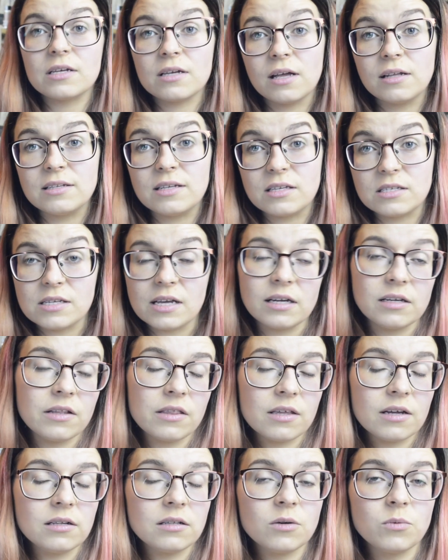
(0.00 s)
And the second
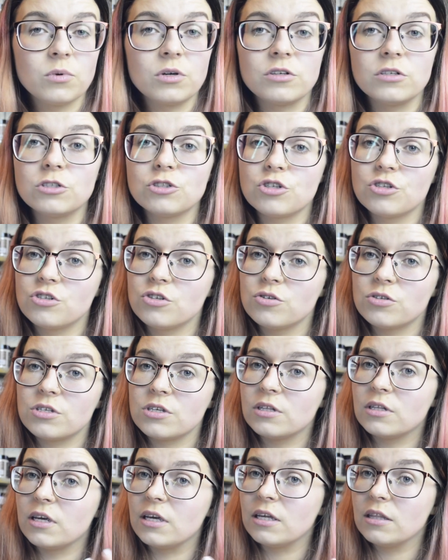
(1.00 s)
thing that we're
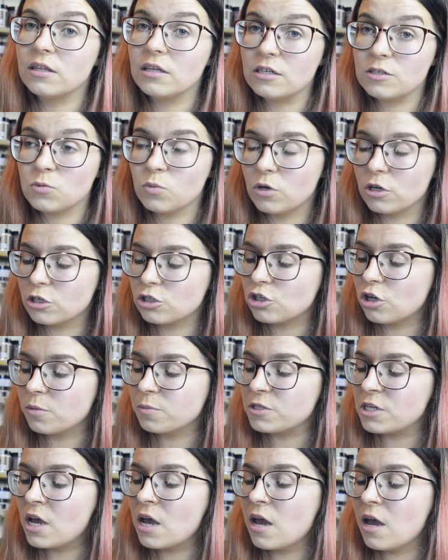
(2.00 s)
introducing in these
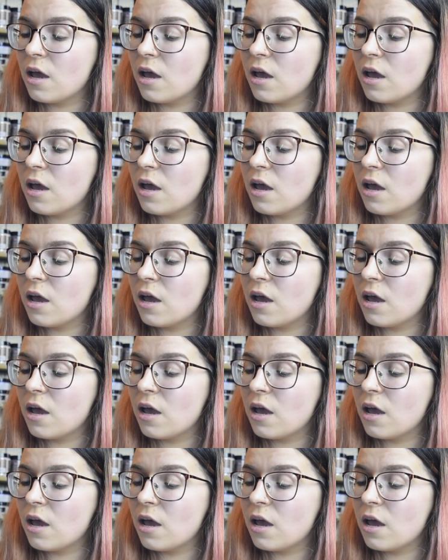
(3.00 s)
workshops